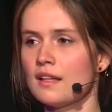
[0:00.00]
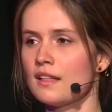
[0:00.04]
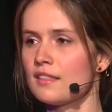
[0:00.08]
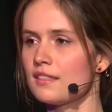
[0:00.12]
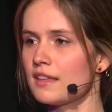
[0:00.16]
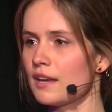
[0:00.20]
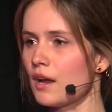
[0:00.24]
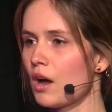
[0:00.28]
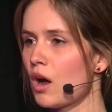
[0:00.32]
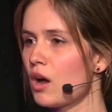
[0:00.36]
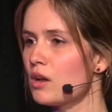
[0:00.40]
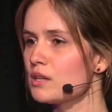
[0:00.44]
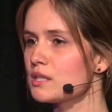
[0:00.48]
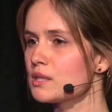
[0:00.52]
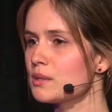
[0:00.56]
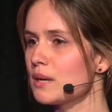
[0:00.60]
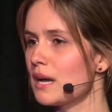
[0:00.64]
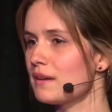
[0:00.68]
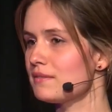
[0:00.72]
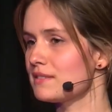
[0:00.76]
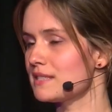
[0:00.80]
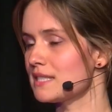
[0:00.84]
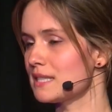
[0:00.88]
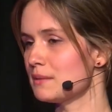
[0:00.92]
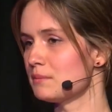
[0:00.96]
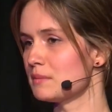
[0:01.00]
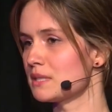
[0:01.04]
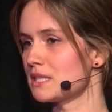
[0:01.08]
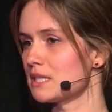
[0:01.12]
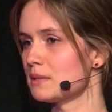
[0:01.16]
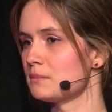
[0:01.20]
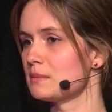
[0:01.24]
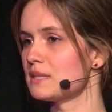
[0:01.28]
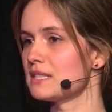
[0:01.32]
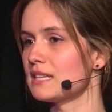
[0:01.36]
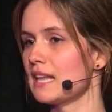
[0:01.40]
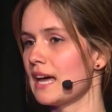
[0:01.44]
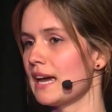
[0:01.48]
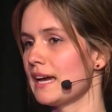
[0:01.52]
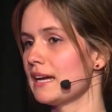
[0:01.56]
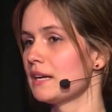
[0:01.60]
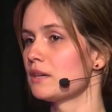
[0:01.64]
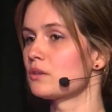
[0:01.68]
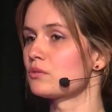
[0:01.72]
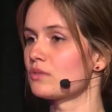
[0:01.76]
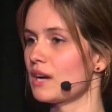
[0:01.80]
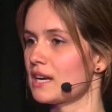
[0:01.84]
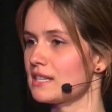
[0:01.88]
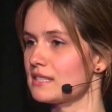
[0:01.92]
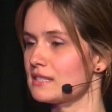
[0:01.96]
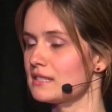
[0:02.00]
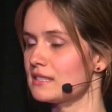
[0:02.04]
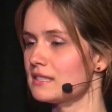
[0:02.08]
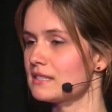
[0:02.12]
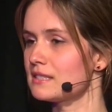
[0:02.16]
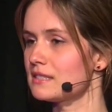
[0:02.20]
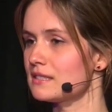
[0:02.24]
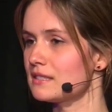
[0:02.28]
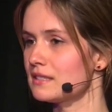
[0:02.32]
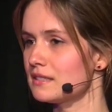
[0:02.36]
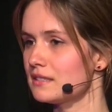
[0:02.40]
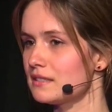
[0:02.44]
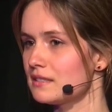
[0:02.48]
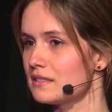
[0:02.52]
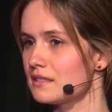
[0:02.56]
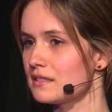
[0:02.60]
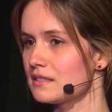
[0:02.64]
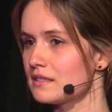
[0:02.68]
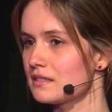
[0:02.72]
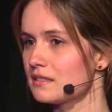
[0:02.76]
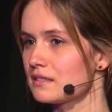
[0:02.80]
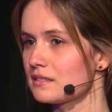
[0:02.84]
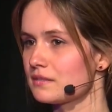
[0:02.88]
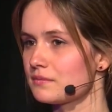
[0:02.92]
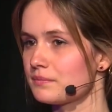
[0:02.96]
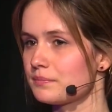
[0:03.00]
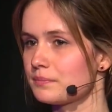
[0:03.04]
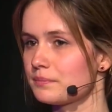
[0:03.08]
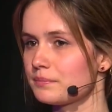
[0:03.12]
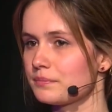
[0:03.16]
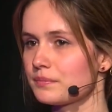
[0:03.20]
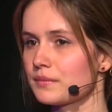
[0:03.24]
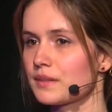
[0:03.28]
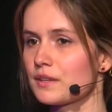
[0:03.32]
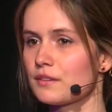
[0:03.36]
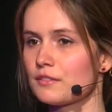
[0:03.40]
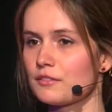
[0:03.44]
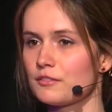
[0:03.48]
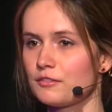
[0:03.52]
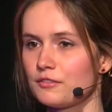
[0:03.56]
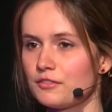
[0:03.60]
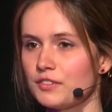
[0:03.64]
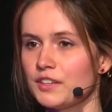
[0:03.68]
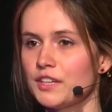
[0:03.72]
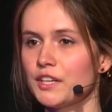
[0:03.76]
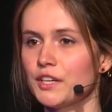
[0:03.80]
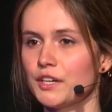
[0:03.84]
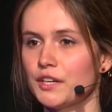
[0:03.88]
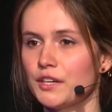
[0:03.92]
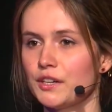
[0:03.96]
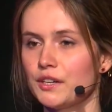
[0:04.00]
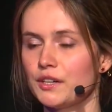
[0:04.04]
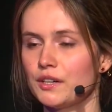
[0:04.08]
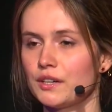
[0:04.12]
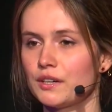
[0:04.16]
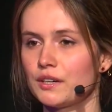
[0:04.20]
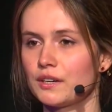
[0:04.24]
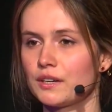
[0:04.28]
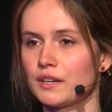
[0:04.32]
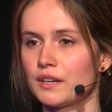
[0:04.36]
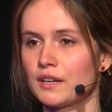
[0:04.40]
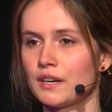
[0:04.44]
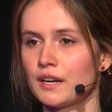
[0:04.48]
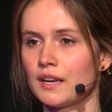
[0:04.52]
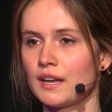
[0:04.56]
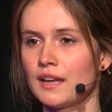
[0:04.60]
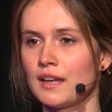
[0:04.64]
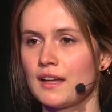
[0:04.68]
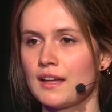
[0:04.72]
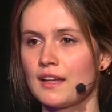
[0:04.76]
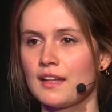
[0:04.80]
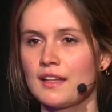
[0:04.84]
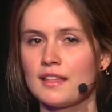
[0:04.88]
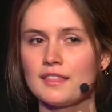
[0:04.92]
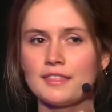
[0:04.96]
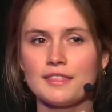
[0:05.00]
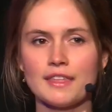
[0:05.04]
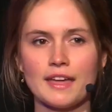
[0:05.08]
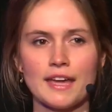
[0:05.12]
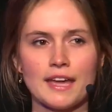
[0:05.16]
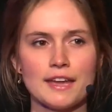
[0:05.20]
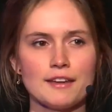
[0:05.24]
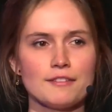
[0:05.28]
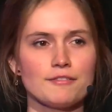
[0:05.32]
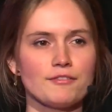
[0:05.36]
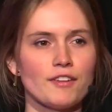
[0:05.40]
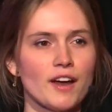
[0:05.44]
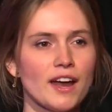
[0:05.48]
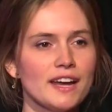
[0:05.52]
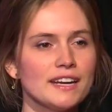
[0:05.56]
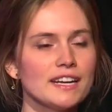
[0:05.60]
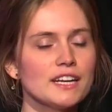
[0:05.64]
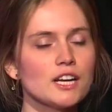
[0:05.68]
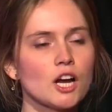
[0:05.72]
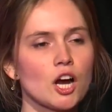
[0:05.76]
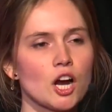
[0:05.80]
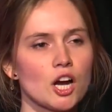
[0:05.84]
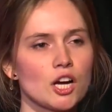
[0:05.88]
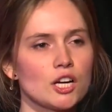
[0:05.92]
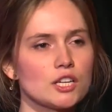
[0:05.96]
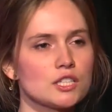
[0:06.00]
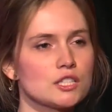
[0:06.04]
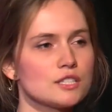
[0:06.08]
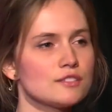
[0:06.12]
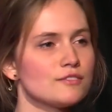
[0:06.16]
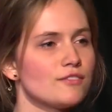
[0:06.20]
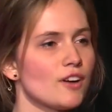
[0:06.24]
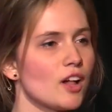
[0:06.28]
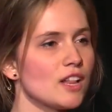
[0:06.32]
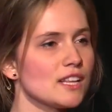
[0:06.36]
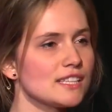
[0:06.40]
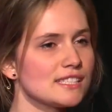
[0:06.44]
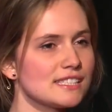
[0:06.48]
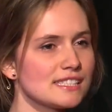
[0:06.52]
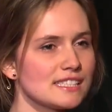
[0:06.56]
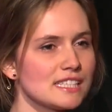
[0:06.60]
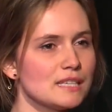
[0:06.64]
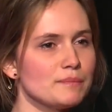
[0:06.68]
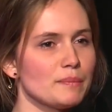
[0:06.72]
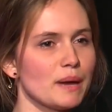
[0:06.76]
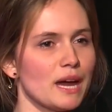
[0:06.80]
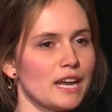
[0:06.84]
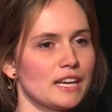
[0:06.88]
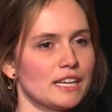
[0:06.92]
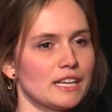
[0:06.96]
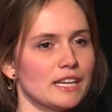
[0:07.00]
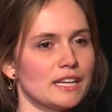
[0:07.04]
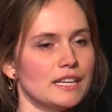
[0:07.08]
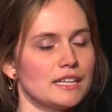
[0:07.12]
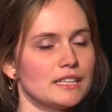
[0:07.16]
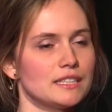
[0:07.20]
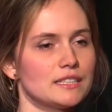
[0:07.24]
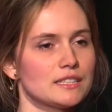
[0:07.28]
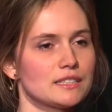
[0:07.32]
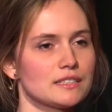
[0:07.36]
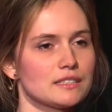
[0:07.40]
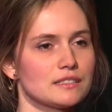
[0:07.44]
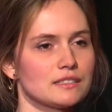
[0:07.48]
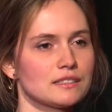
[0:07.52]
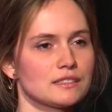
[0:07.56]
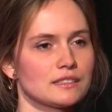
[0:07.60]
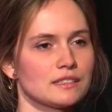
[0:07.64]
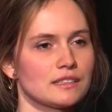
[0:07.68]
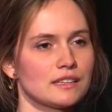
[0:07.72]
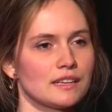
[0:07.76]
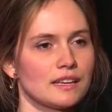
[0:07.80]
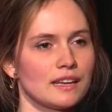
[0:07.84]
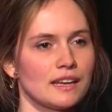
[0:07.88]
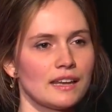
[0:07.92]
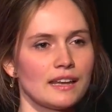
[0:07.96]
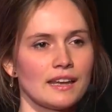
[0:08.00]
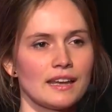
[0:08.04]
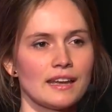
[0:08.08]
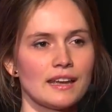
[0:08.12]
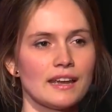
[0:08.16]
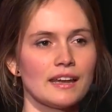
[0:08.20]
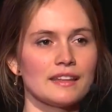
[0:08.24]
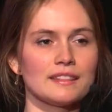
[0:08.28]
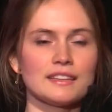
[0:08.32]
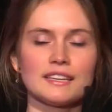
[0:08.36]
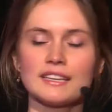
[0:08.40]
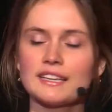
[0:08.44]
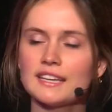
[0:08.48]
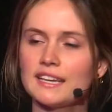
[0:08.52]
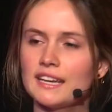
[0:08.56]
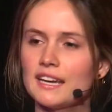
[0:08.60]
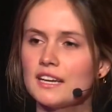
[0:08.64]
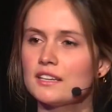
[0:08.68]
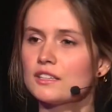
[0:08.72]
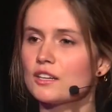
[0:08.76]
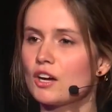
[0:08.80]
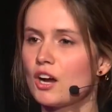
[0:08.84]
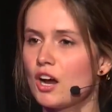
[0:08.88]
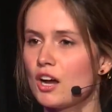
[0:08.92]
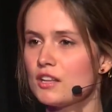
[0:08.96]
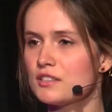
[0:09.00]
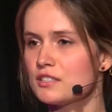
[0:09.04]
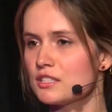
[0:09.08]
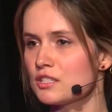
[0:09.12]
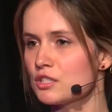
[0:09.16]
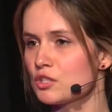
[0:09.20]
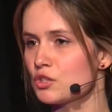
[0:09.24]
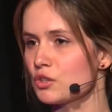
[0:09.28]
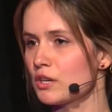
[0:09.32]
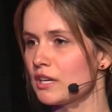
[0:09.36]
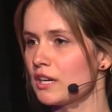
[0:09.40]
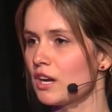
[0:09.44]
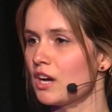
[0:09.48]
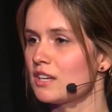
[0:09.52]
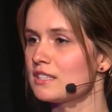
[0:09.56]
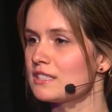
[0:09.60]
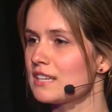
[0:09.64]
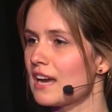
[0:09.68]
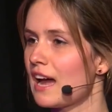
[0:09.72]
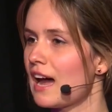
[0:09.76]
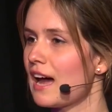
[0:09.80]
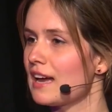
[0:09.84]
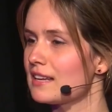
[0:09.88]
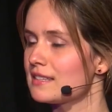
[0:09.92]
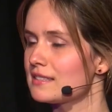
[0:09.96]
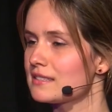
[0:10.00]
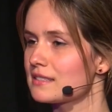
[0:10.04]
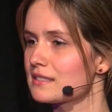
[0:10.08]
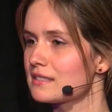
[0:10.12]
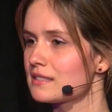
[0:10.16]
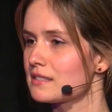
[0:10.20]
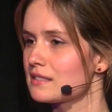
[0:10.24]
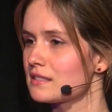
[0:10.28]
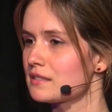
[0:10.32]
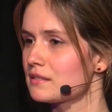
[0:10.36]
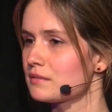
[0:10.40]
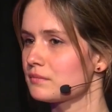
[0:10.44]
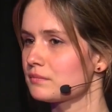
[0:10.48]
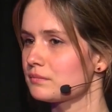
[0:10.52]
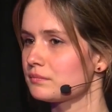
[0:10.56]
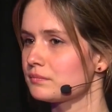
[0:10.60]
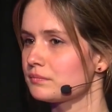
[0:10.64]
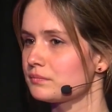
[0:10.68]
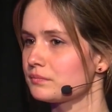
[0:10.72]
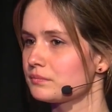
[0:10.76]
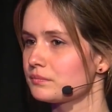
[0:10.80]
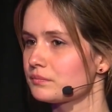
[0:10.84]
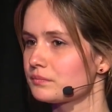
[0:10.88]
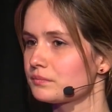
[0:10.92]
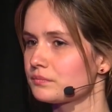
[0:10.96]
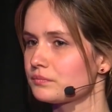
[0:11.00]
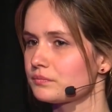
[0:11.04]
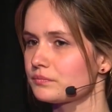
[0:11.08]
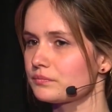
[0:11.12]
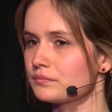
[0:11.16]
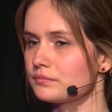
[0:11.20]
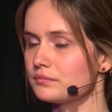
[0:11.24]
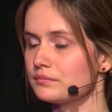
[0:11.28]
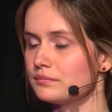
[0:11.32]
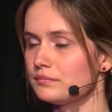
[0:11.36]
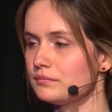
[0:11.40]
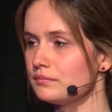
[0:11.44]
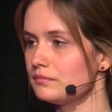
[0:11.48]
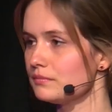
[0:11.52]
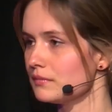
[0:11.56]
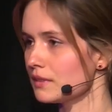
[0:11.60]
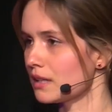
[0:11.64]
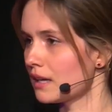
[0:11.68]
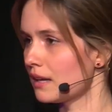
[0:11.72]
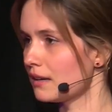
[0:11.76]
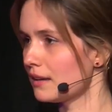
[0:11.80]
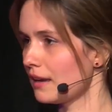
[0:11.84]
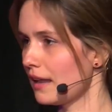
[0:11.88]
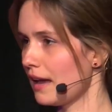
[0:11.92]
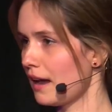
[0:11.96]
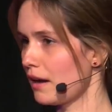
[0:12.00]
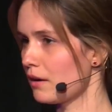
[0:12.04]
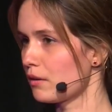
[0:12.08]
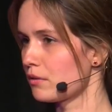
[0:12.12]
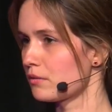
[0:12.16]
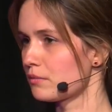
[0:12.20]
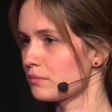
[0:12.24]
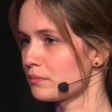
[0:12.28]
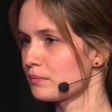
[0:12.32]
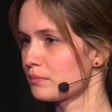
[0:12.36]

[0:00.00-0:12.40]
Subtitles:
They also have symptoms like restlessness, fear. They find it hard to fall asleep at night, and they can't concentrate on tasks. Now,